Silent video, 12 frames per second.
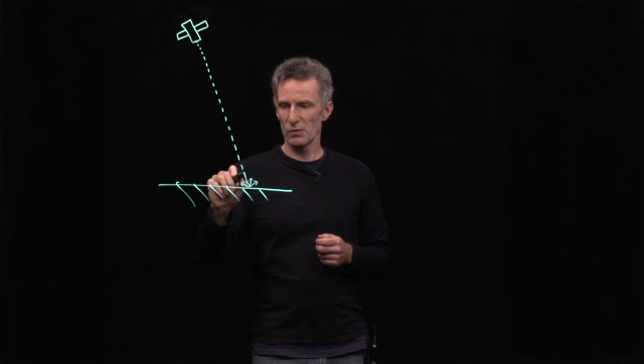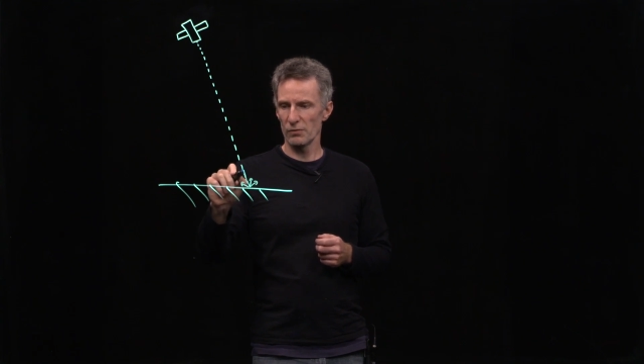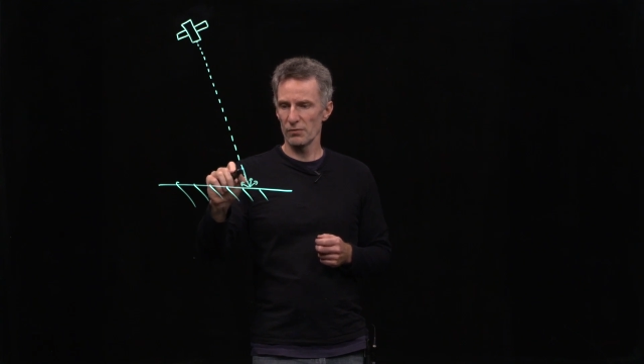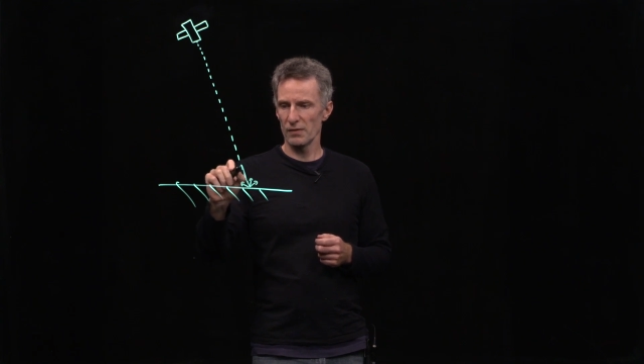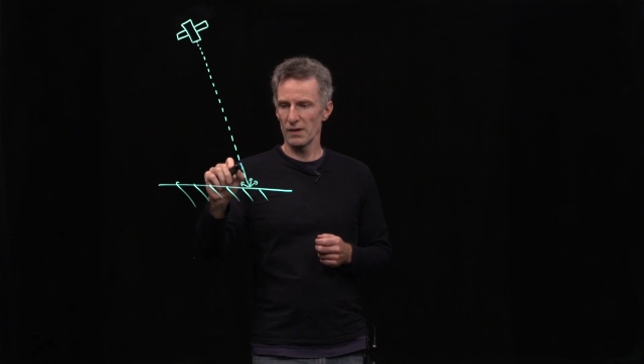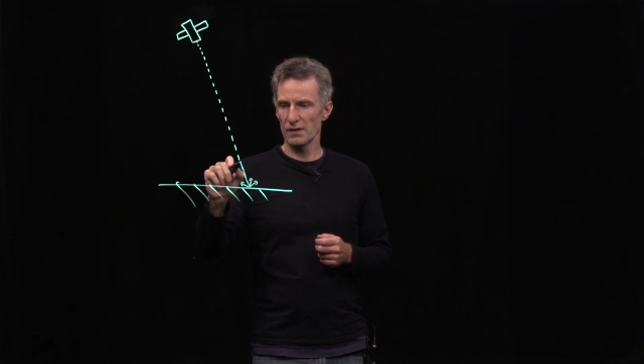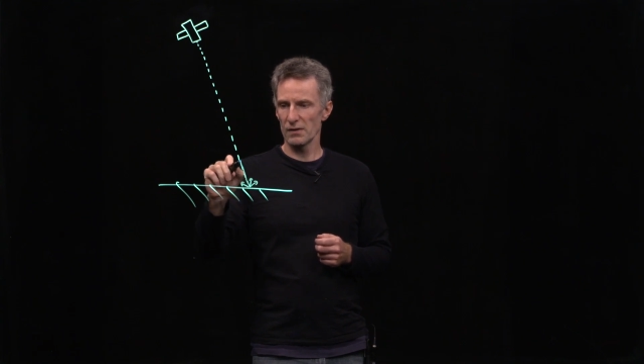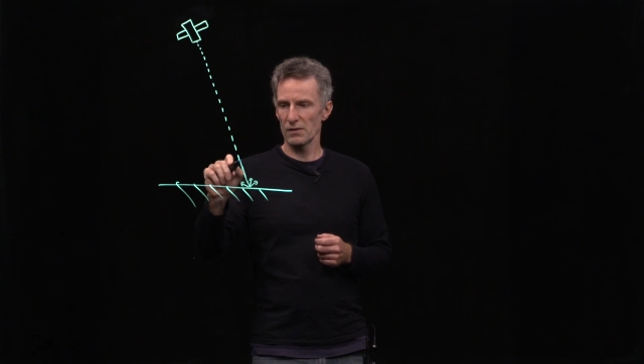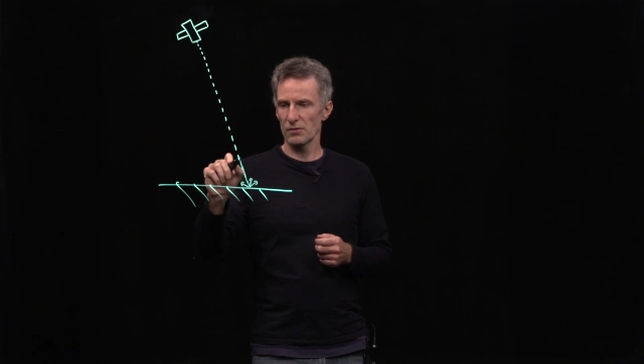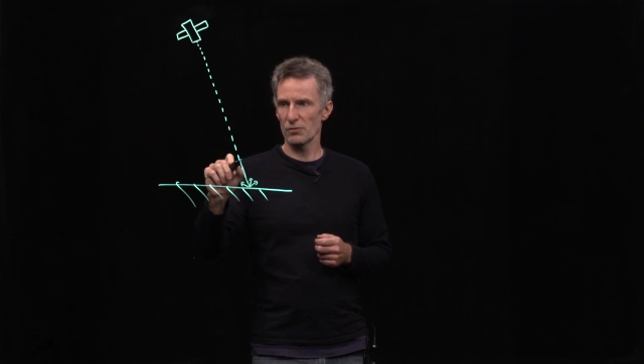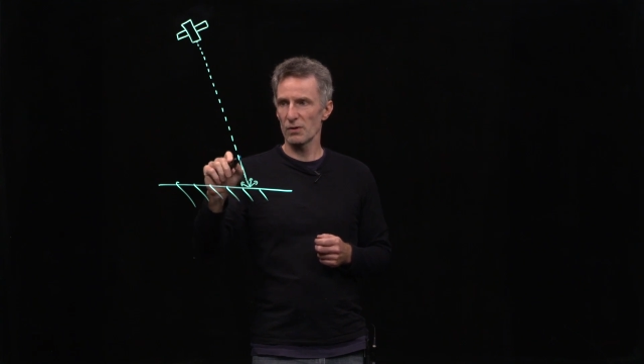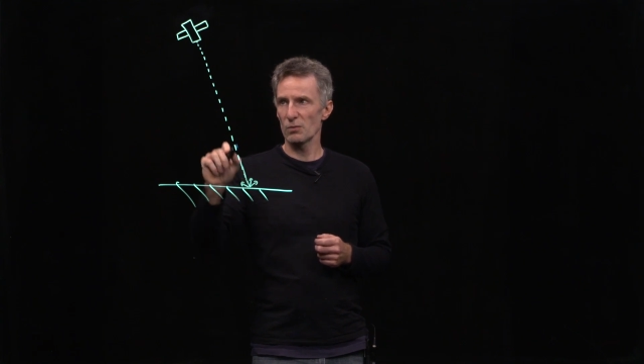reflected
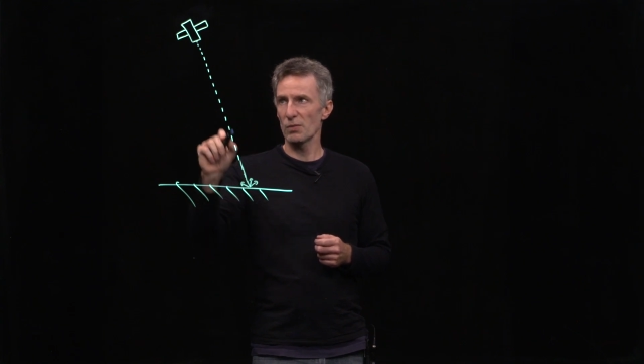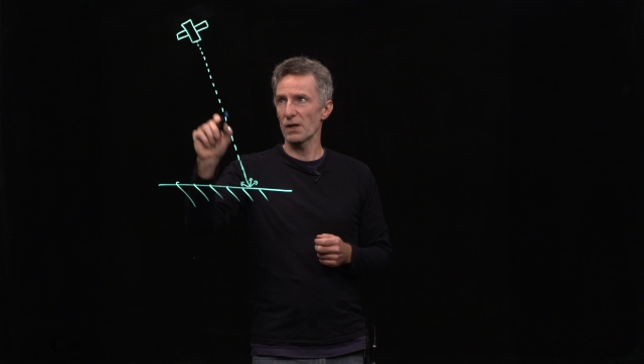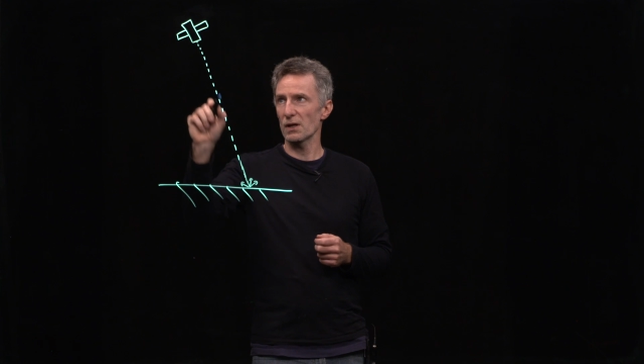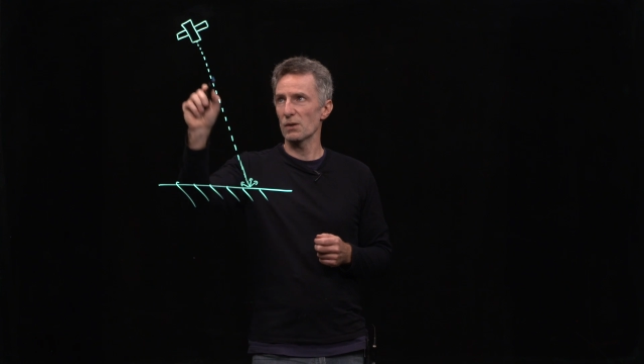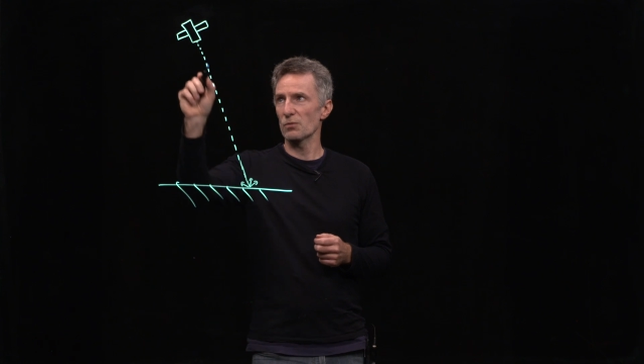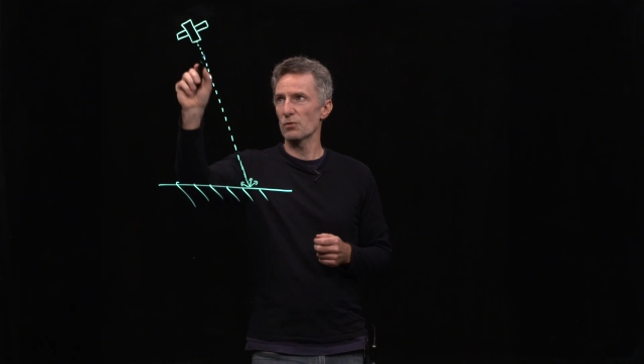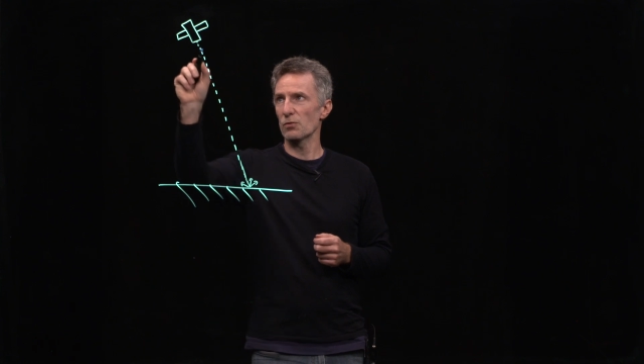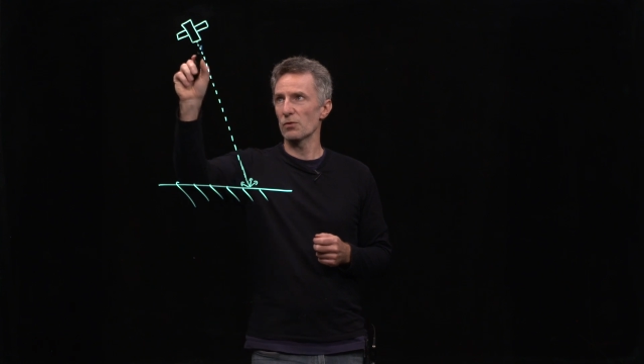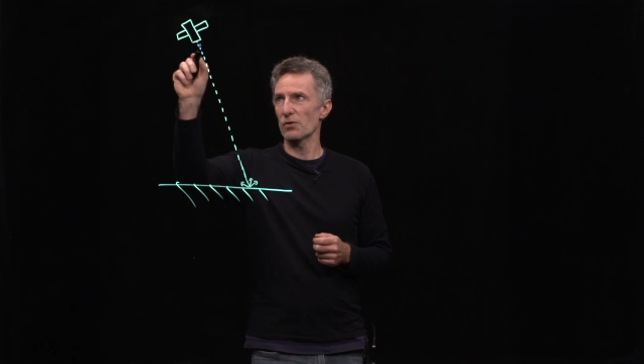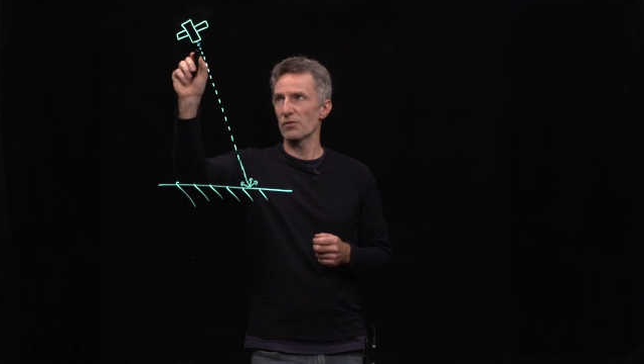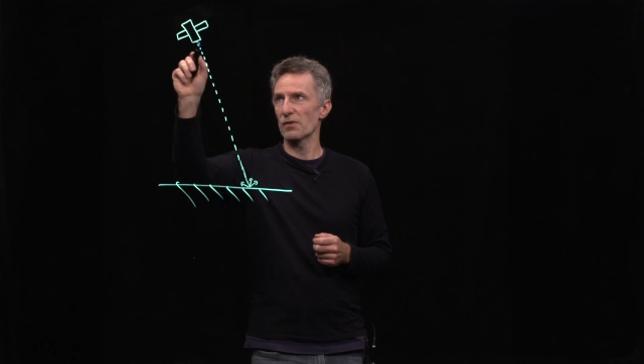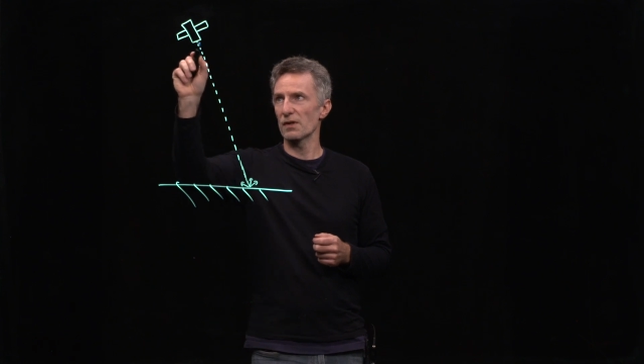straight back up
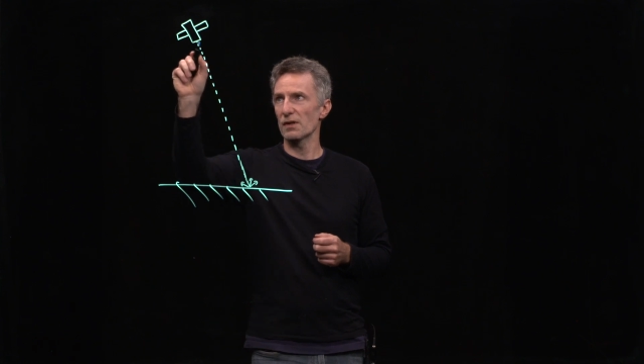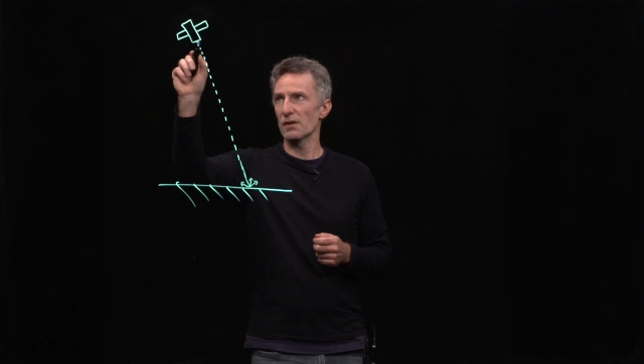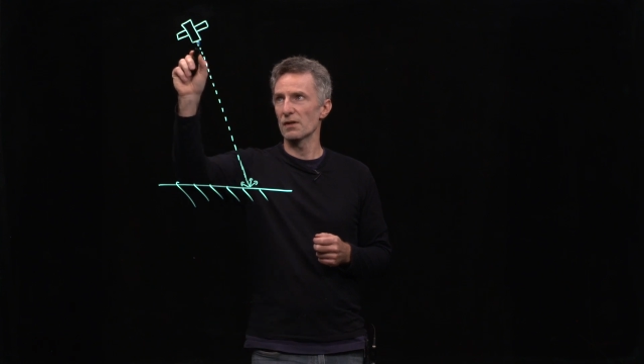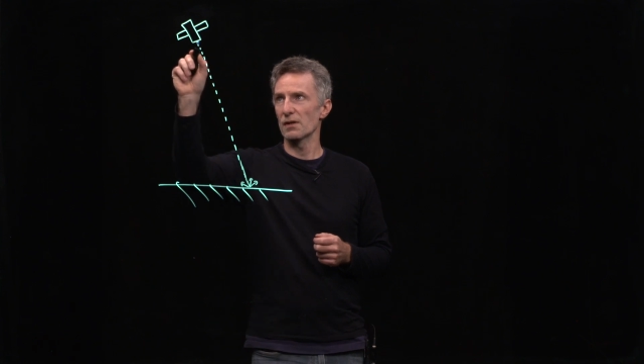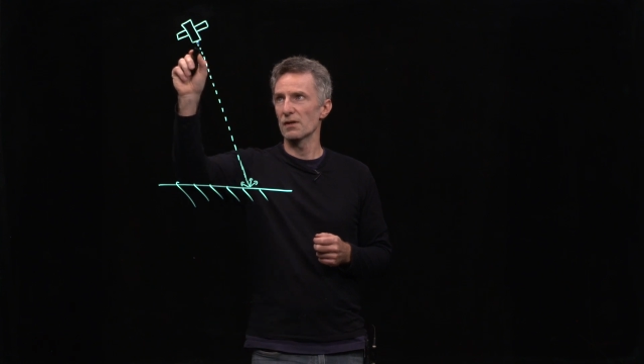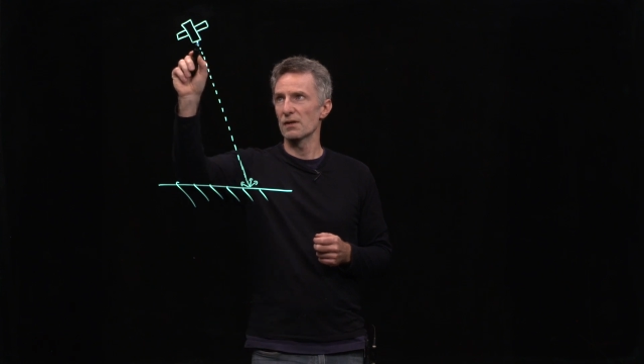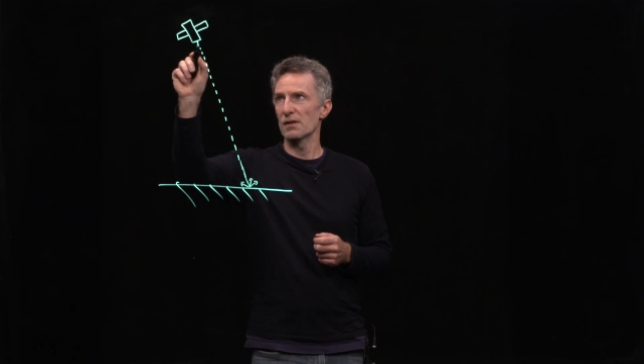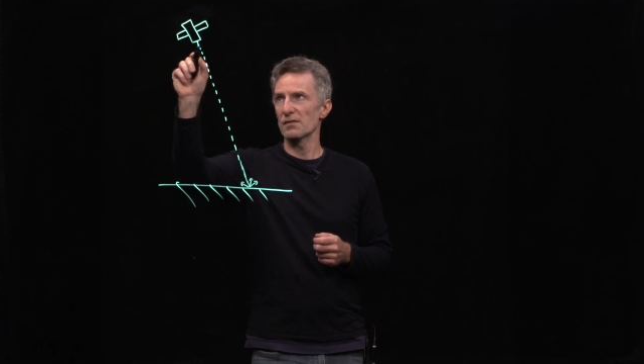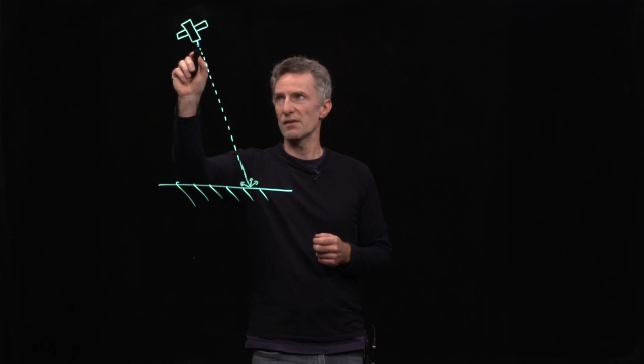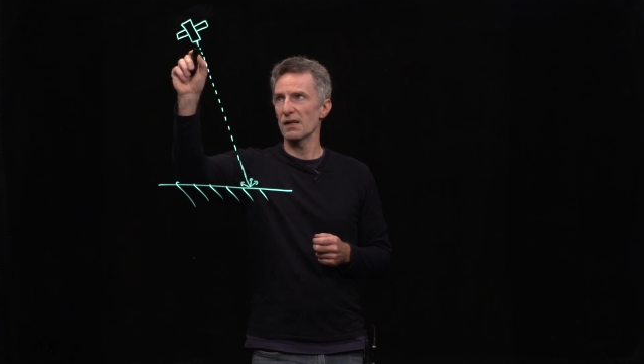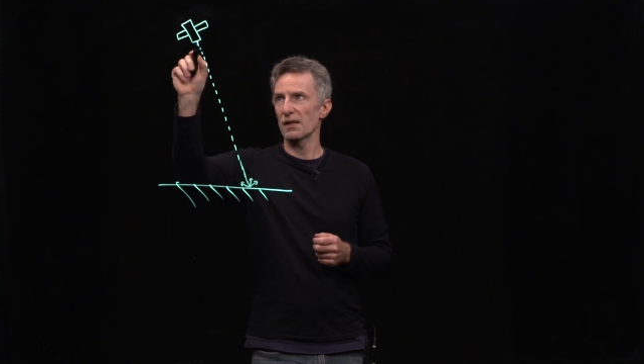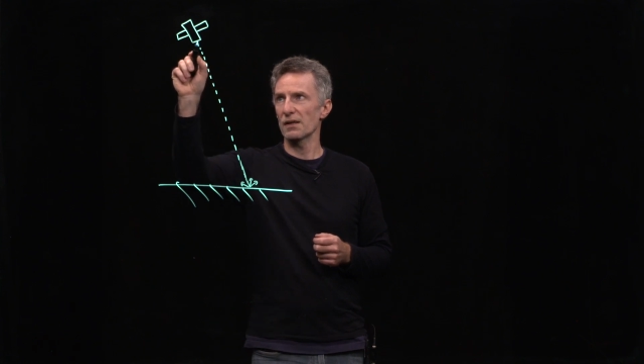towards the
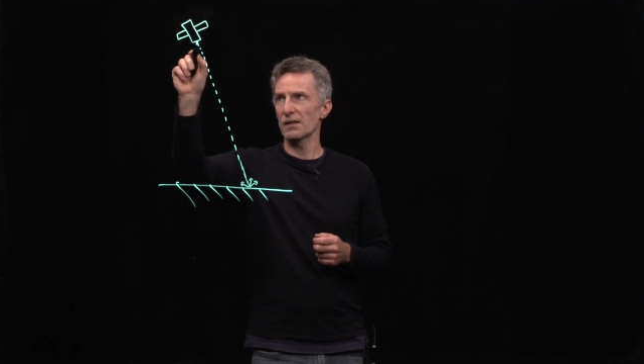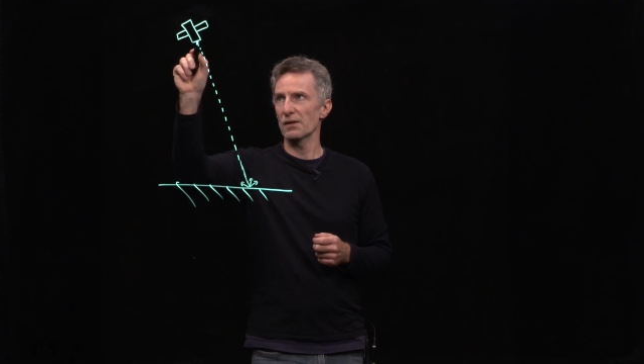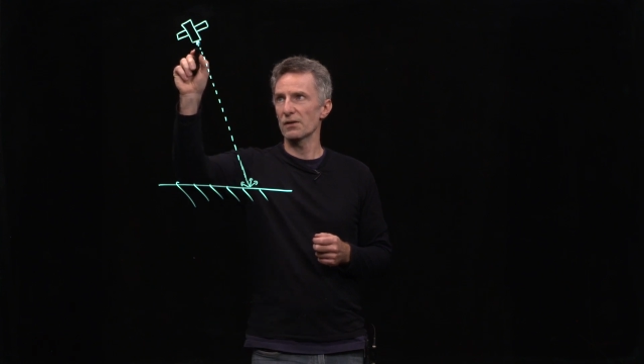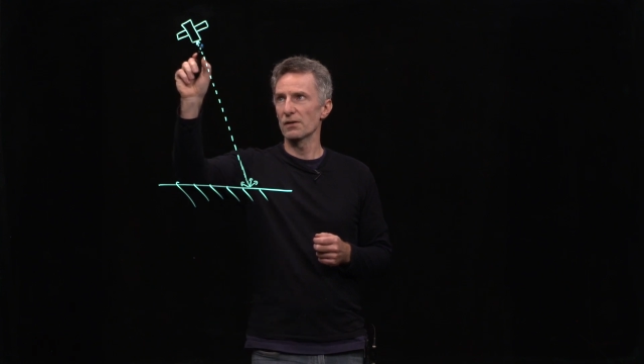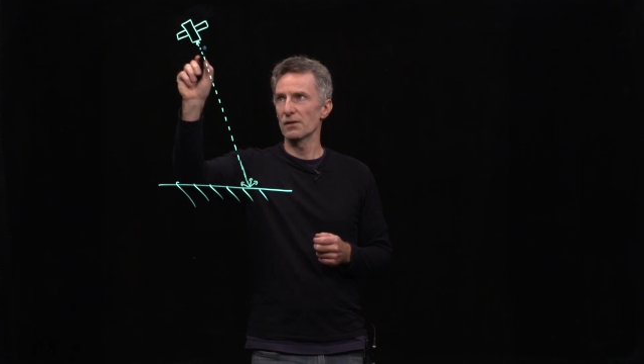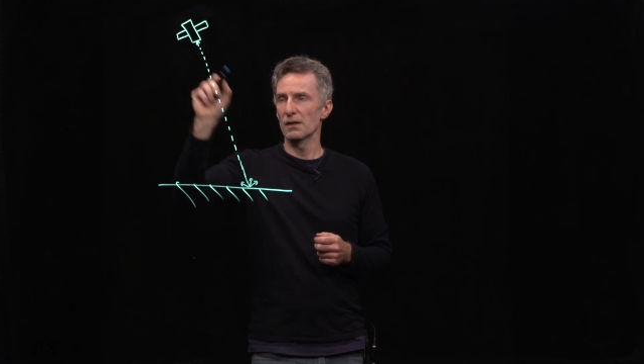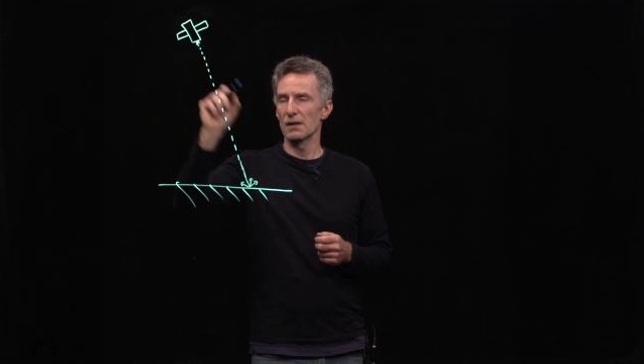satellite here.